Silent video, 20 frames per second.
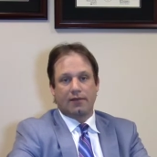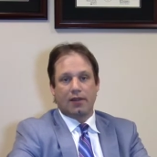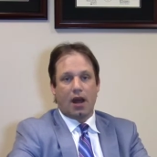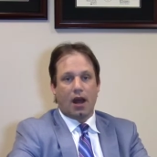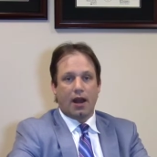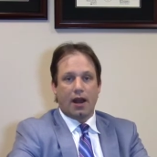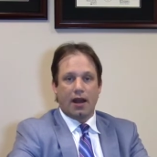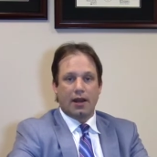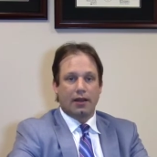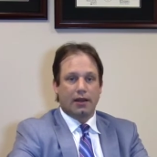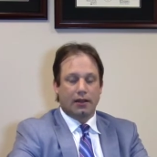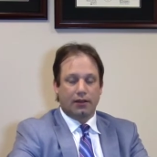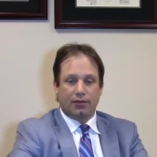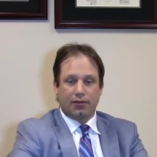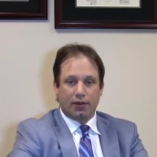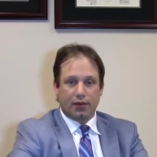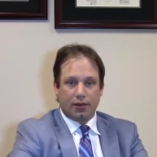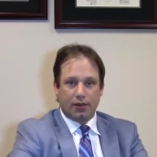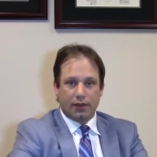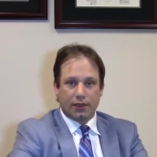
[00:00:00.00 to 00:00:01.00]
not had any
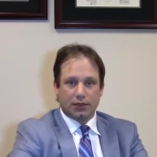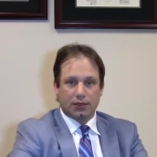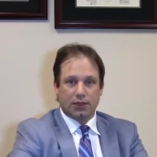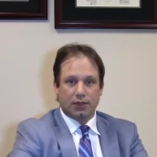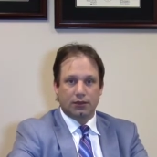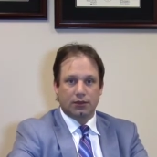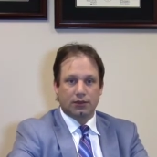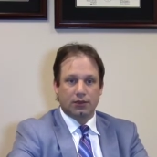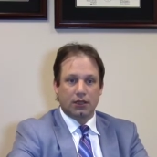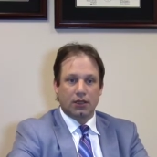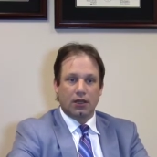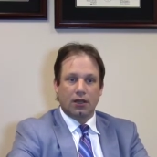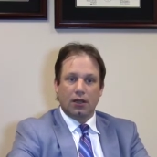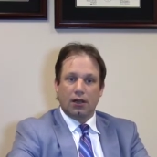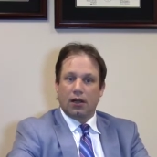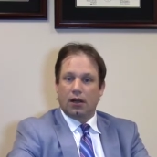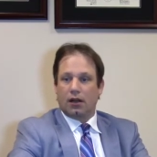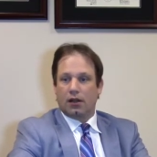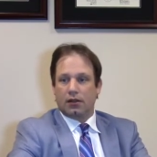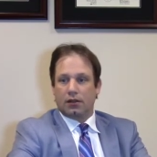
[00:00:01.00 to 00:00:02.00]
further issues.
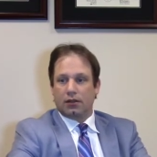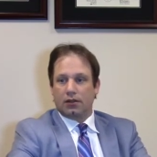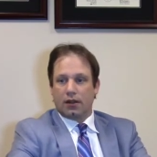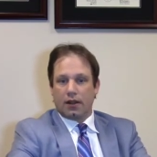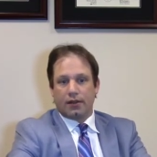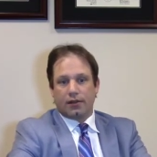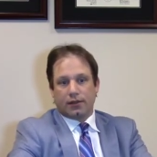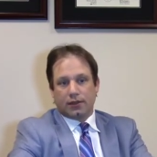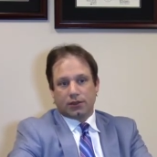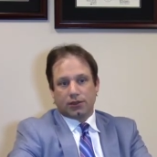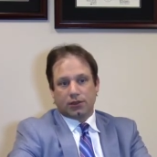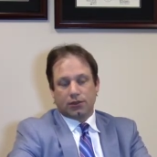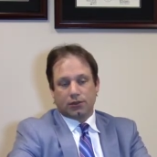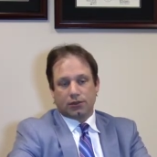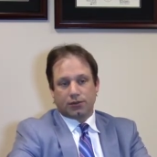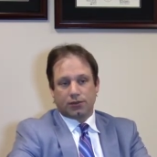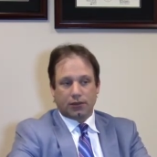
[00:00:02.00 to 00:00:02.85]
Uh, there are other issues,